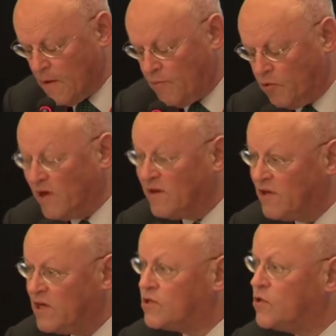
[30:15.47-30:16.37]
Putting
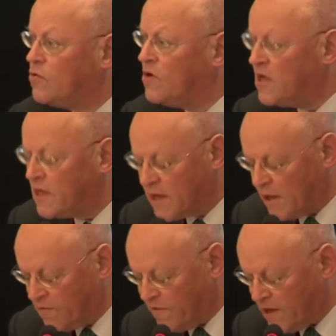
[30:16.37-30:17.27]
these unique
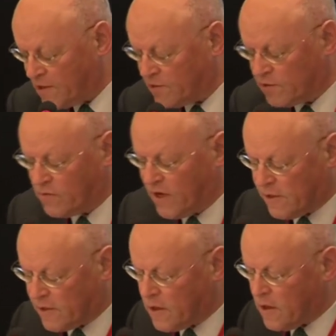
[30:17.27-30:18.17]
innovations
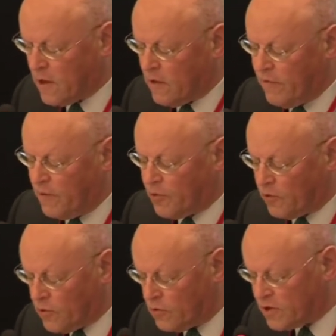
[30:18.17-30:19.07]
together will
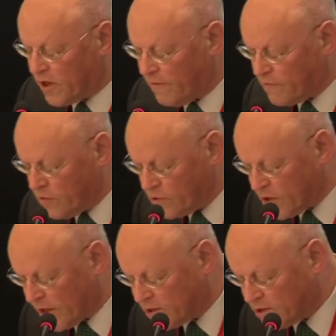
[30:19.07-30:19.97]
produce a
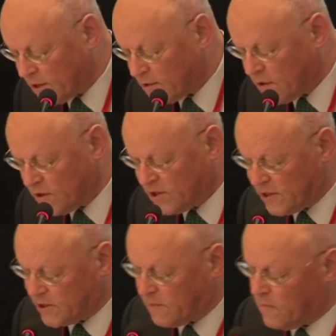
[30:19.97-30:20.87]
revolutionary
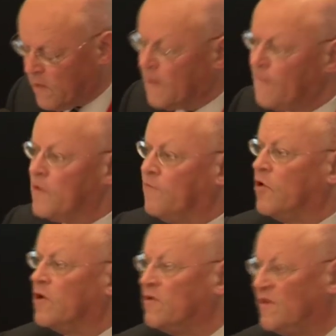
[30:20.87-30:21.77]
system for
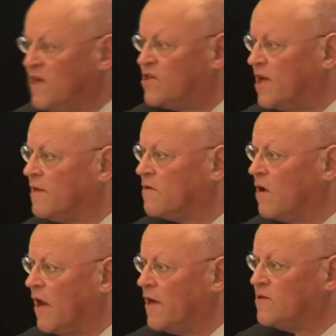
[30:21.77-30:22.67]
the
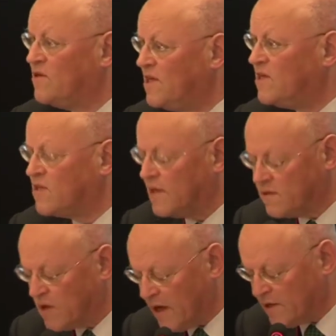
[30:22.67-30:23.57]

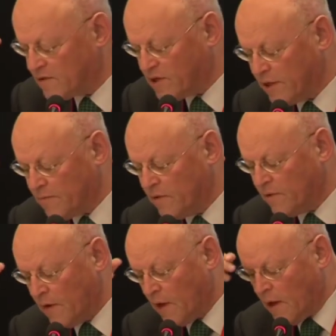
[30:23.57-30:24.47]
decentralized treatment
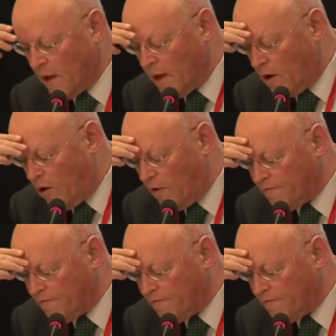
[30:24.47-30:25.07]
of